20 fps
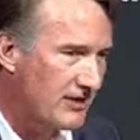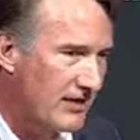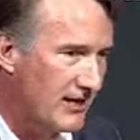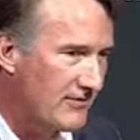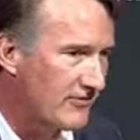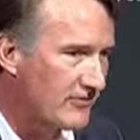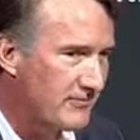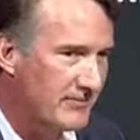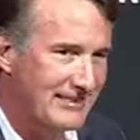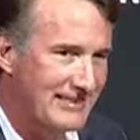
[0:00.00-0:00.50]

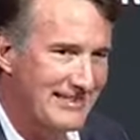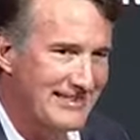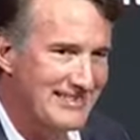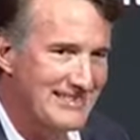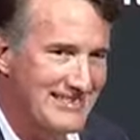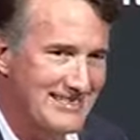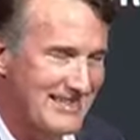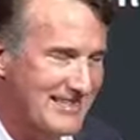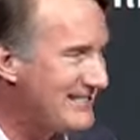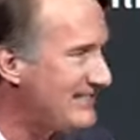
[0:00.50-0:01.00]
government
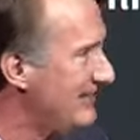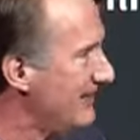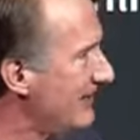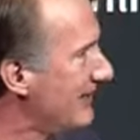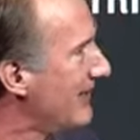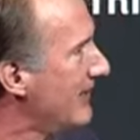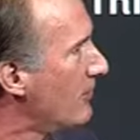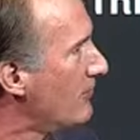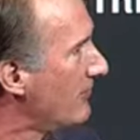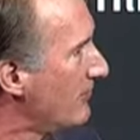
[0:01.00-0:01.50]

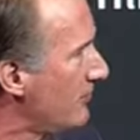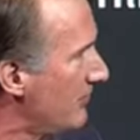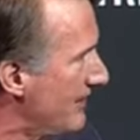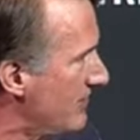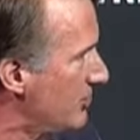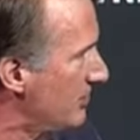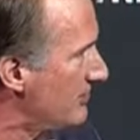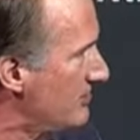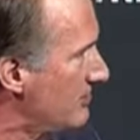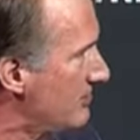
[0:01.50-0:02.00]
consistently
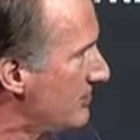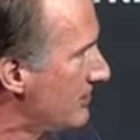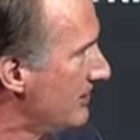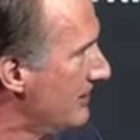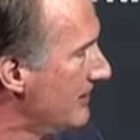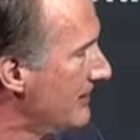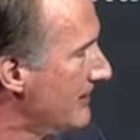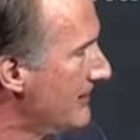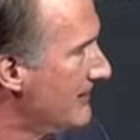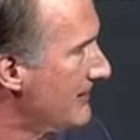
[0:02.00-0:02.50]
overreaches.
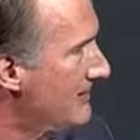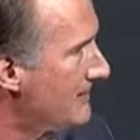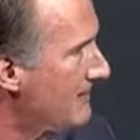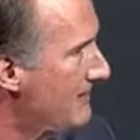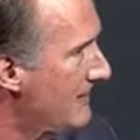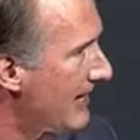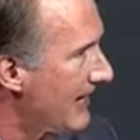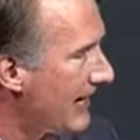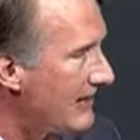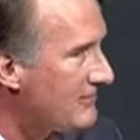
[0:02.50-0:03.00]

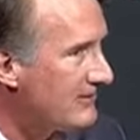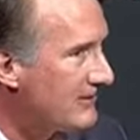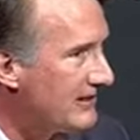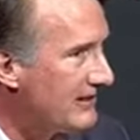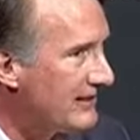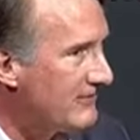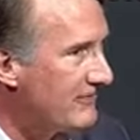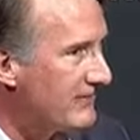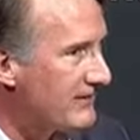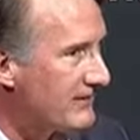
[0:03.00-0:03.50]
And I
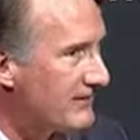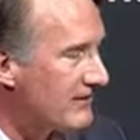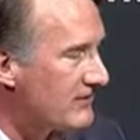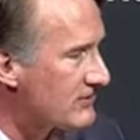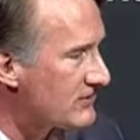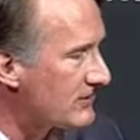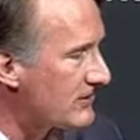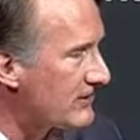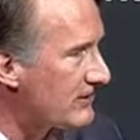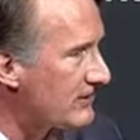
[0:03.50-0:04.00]
believe that
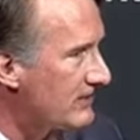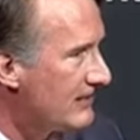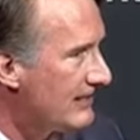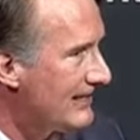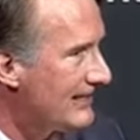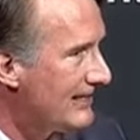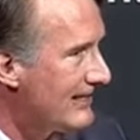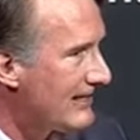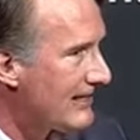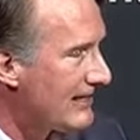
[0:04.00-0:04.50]
there's
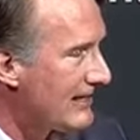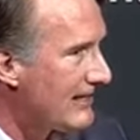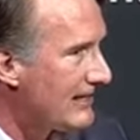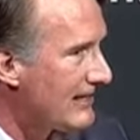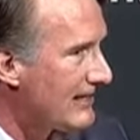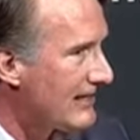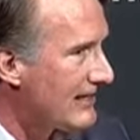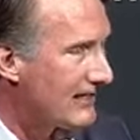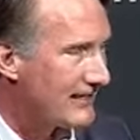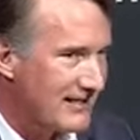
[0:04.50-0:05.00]
a